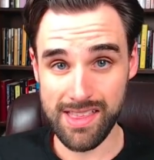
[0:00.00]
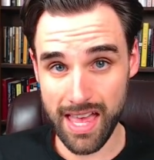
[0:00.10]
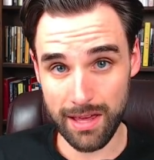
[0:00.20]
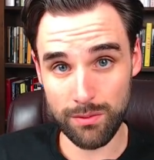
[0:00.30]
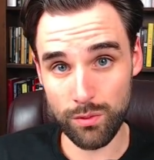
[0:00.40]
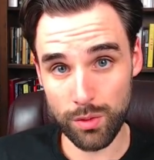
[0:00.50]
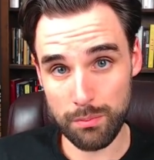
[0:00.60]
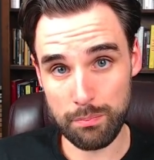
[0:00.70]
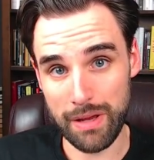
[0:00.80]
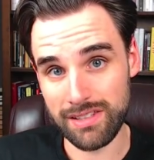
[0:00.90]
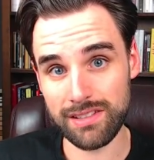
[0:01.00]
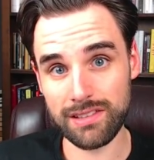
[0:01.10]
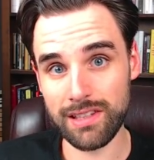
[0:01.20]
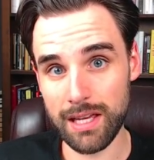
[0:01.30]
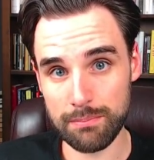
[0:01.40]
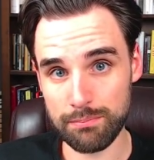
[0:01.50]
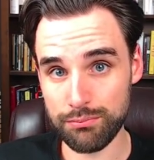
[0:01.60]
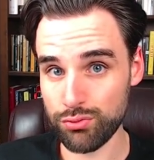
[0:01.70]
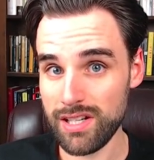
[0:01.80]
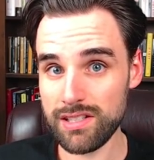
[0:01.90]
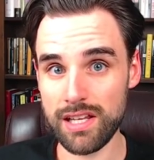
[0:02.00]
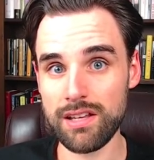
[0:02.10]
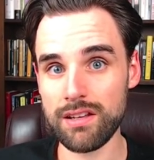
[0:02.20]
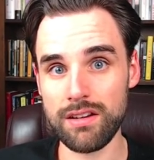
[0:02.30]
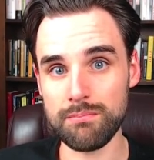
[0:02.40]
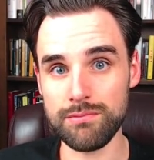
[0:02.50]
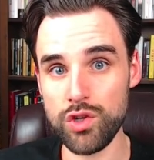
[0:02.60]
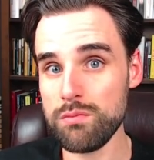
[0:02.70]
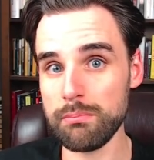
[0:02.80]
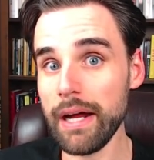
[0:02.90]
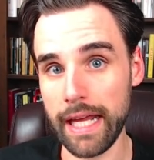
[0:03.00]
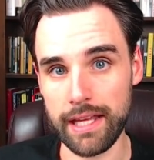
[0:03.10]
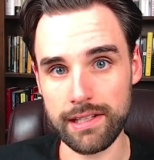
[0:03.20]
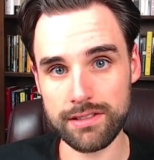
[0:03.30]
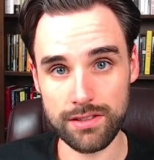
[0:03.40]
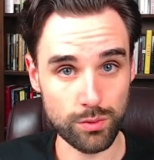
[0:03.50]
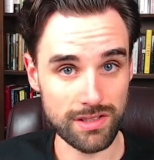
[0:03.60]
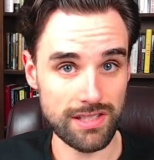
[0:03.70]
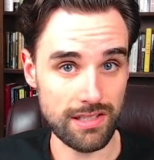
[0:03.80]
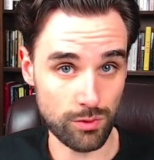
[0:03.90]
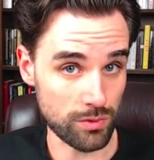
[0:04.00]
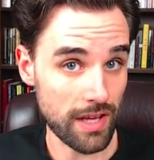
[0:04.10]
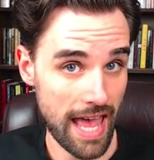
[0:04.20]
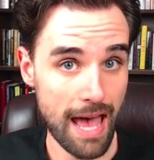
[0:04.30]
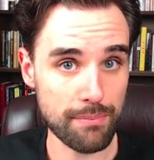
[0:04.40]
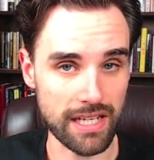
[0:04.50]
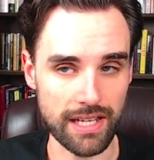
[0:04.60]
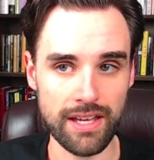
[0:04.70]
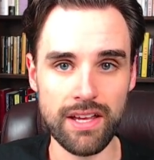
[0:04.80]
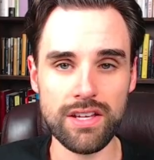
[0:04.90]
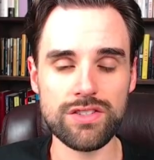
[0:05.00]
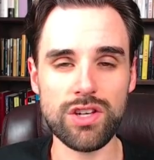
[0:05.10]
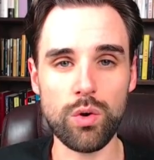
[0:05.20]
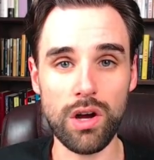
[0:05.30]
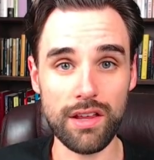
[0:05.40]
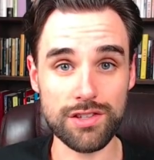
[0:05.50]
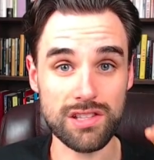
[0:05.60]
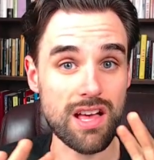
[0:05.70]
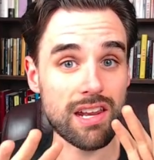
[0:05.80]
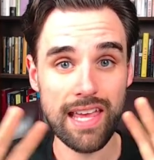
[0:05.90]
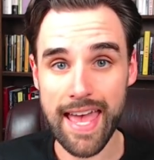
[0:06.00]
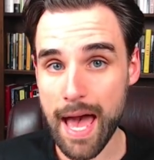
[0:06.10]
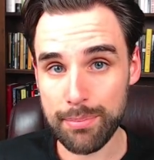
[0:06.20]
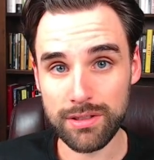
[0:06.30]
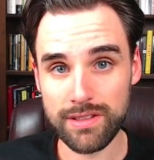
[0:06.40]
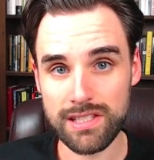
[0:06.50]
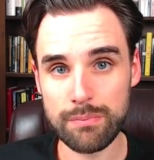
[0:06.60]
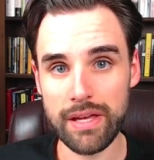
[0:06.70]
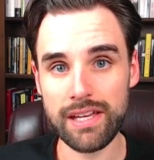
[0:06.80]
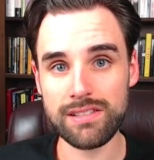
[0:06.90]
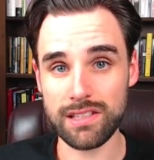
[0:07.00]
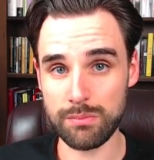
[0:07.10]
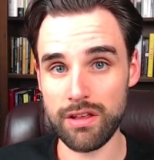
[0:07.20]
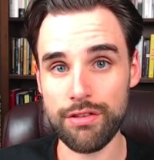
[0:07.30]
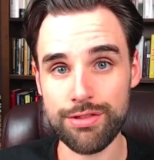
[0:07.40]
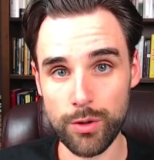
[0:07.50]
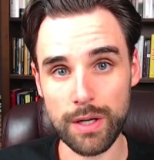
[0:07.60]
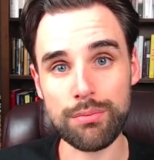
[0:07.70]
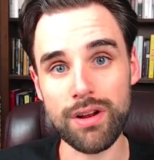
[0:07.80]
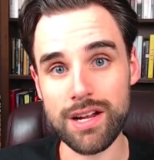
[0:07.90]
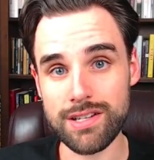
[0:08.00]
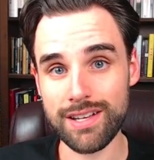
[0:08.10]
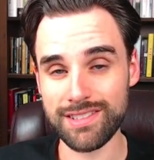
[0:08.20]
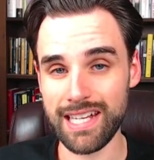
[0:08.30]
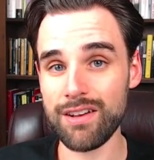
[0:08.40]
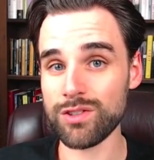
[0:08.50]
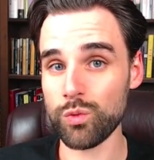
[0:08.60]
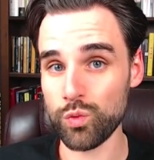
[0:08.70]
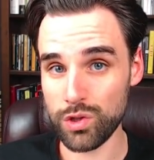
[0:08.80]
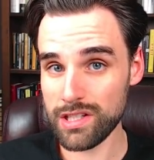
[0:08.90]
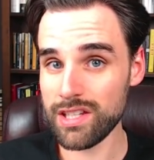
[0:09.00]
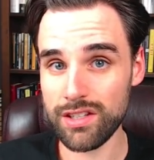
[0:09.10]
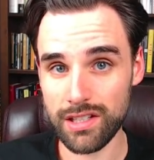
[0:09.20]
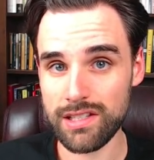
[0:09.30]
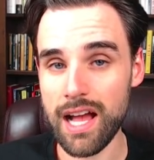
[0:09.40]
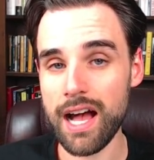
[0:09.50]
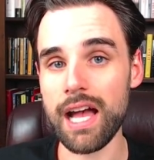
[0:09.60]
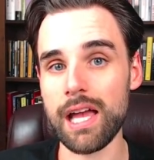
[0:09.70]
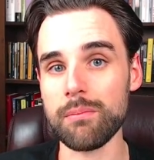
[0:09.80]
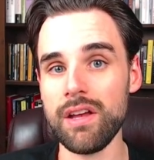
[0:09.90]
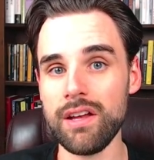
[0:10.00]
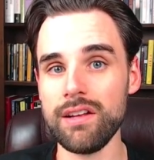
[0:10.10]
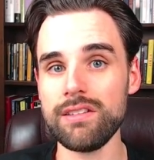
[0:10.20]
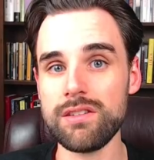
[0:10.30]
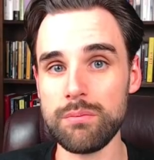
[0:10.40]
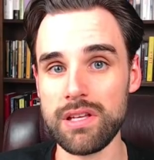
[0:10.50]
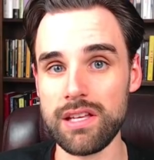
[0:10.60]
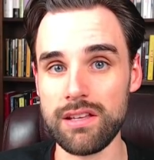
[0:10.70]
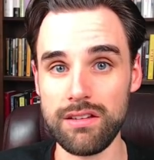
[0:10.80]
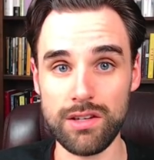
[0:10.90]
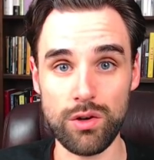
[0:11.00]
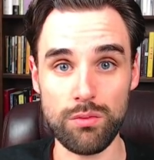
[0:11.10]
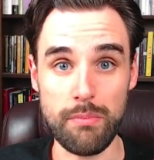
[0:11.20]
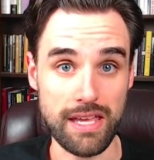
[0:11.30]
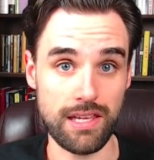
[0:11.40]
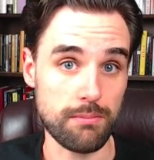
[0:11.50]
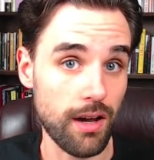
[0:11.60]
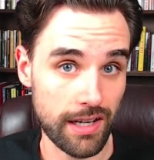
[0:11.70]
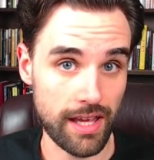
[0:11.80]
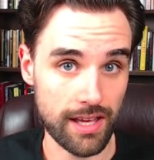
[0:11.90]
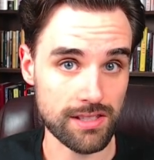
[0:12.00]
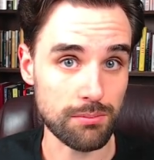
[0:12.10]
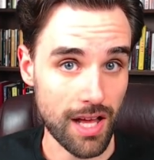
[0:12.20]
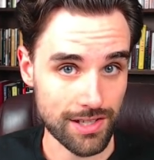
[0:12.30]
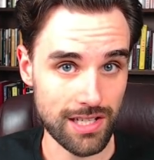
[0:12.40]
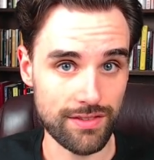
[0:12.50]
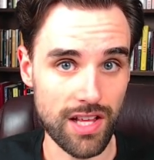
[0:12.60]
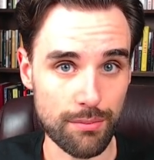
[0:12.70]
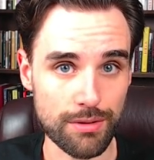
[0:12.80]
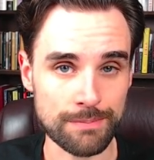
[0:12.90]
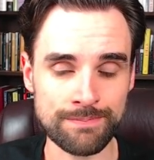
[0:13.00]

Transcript: and we're basically like printing new money. It's just what's happening. So there's a lot of capital in the space that's being thrown at projects, and now is a really good time to be, you know, making money as a blockchain developer.